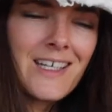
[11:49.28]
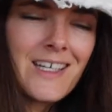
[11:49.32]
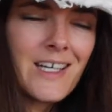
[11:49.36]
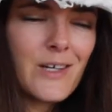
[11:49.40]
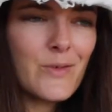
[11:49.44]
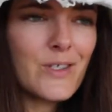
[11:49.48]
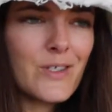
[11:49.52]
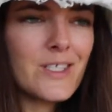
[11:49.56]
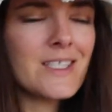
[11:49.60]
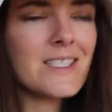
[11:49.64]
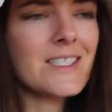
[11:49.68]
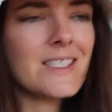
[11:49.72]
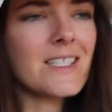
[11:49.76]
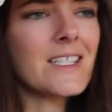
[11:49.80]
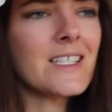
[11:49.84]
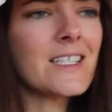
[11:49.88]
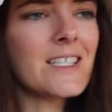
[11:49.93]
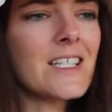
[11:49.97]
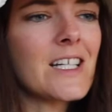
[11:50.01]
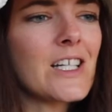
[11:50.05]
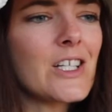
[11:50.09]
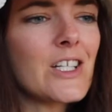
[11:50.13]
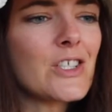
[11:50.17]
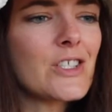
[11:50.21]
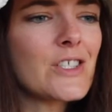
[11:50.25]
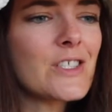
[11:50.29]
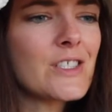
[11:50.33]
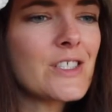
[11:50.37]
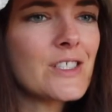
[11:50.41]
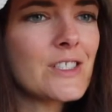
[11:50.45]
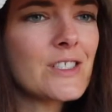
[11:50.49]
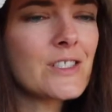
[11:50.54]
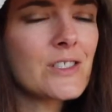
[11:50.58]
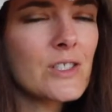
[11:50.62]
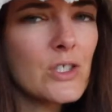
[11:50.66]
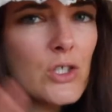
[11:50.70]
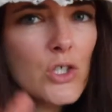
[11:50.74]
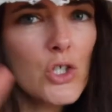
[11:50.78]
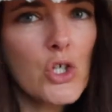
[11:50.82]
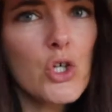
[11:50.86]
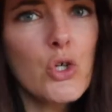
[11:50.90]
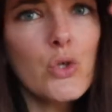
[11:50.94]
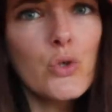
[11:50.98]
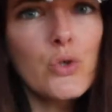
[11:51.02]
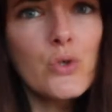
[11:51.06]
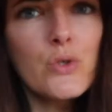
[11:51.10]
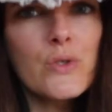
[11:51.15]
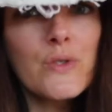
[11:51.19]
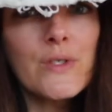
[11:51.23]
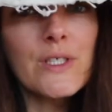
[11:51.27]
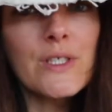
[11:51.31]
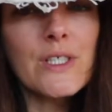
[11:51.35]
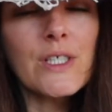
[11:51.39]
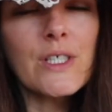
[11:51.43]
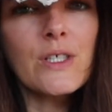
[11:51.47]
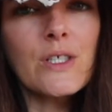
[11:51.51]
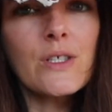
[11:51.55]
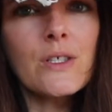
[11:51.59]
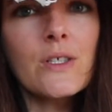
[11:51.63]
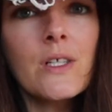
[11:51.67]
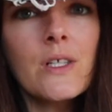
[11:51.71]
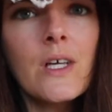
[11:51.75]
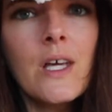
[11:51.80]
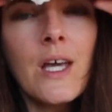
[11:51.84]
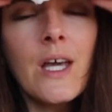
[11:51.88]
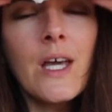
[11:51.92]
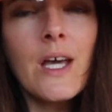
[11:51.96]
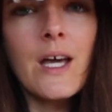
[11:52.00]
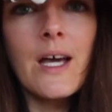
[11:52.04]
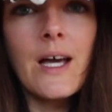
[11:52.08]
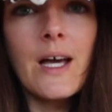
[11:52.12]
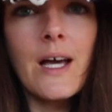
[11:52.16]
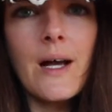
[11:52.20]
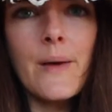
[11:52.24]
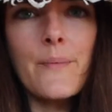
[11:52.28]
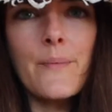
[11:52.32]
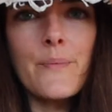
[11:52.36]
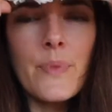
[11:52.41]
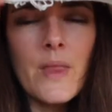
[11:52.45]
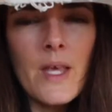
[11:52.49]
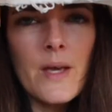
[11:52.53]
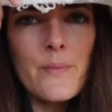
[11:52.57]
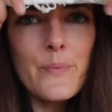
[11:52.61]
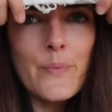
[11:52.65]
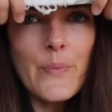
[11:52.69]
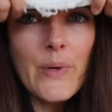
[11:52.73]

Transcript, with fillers: I wanted something that looks cool still um,